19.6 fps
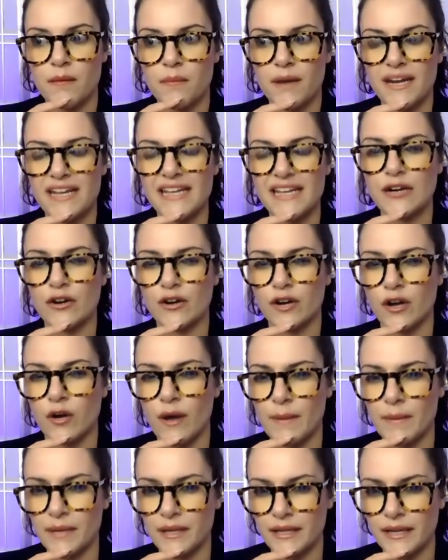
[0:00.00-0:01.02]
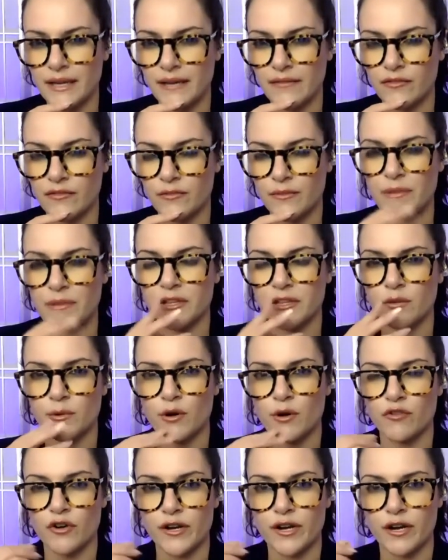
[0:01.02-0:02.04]
about a year ago, I believe, or maybe a little bit
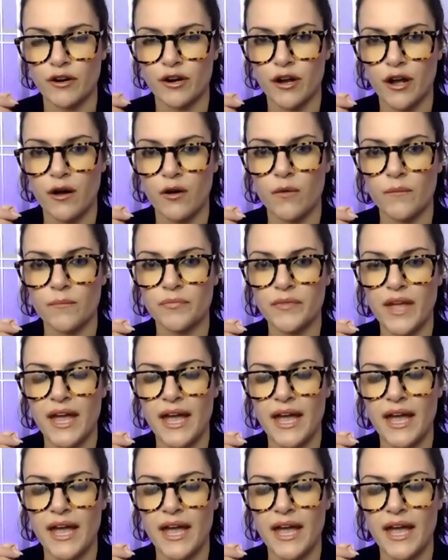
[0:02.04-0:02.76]
over a year ago,